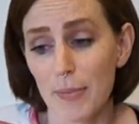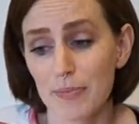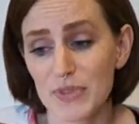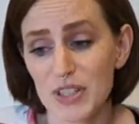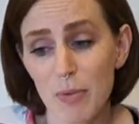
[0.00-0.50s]

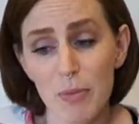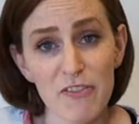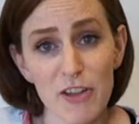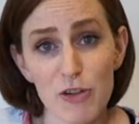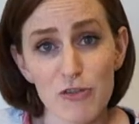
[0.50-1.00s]
some of my
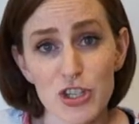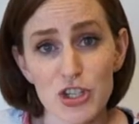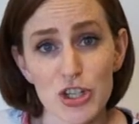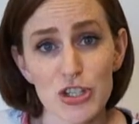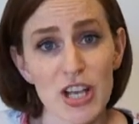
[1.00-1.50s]
favorite
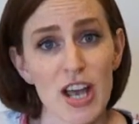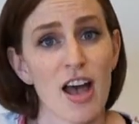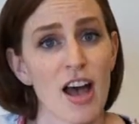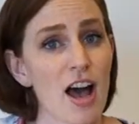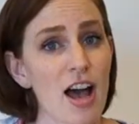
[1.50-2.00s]
features,
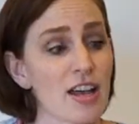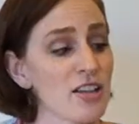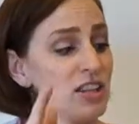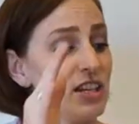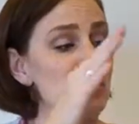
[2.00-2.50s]

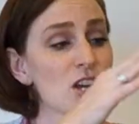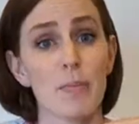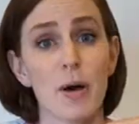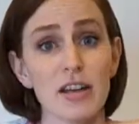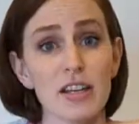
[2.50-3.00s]
the
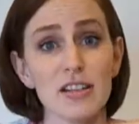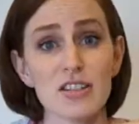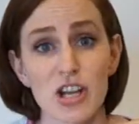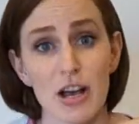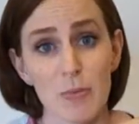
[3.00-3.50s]
top pocket, the
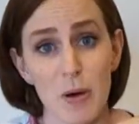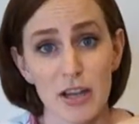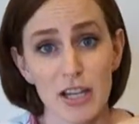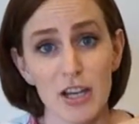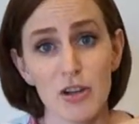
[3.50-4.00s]
shallow
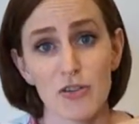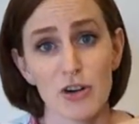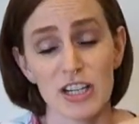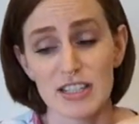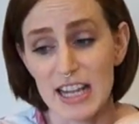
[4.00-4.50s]
pocket for
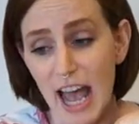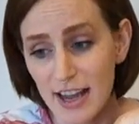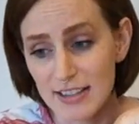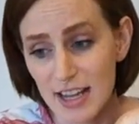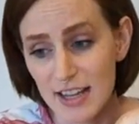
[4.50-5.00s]
easy
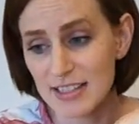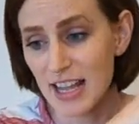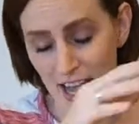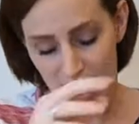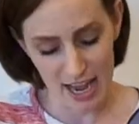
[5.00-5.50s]
access,
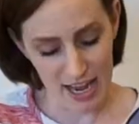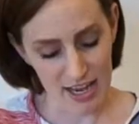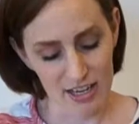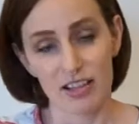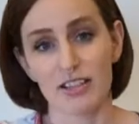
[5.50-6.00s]

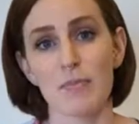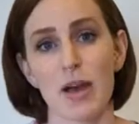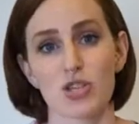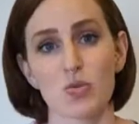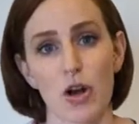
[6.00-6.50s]
and the
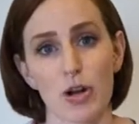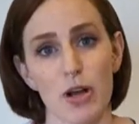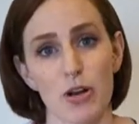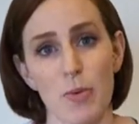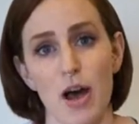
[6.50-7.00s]
mesh water
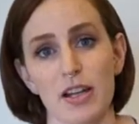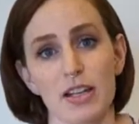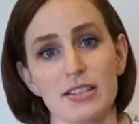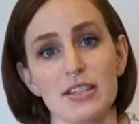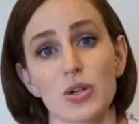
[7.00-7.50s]
bottle
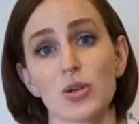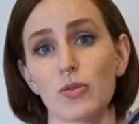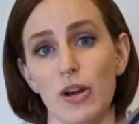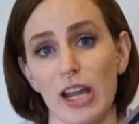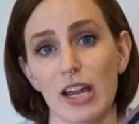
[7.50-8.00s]
pockets. These are
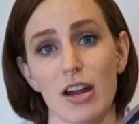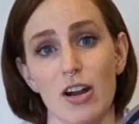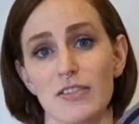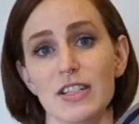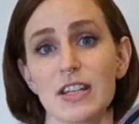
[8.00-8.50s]
great, and
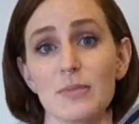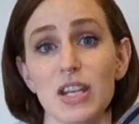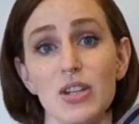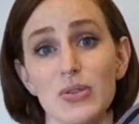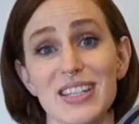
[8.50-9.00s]
oftentimes I
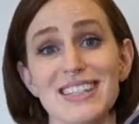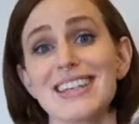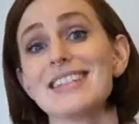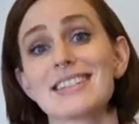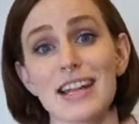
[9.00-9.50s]
use this
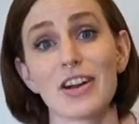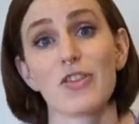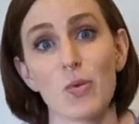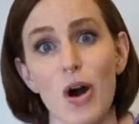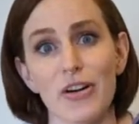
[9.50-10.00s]
instead of
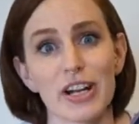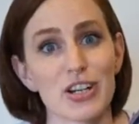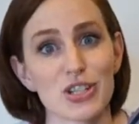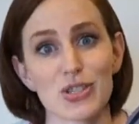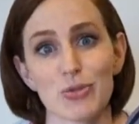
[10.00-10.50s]
a wallet. I
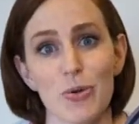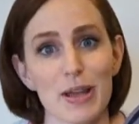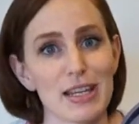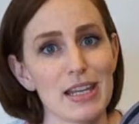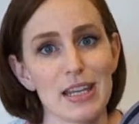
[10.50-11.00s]
just throw my
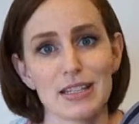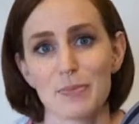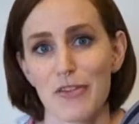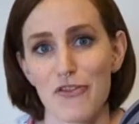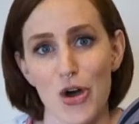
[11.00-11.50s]
keys,
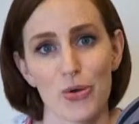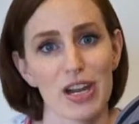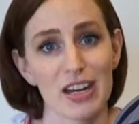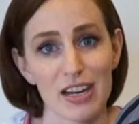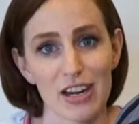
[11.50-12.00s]
my phone
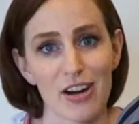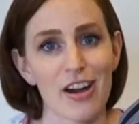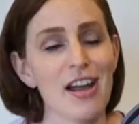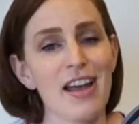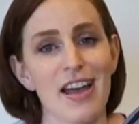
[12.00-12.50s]
in here,
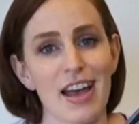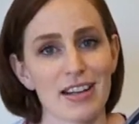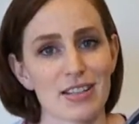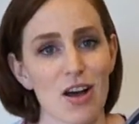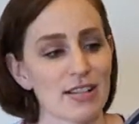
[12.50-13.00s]
and
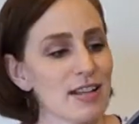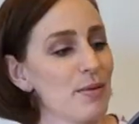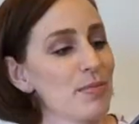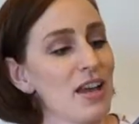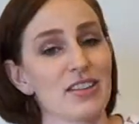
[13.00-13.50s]
it's
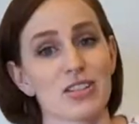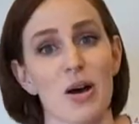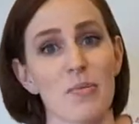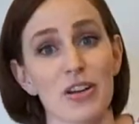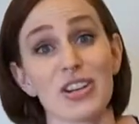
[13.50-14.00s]
awesome. And the
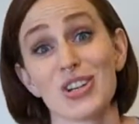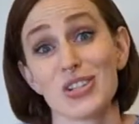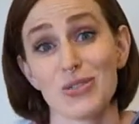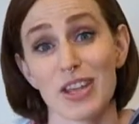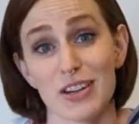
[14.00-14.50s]
top pocket could
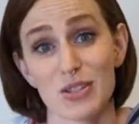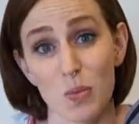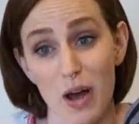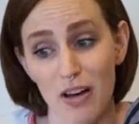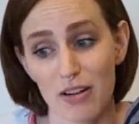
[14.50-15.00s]
do that as
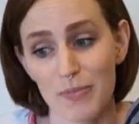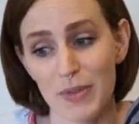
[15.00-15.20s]
well.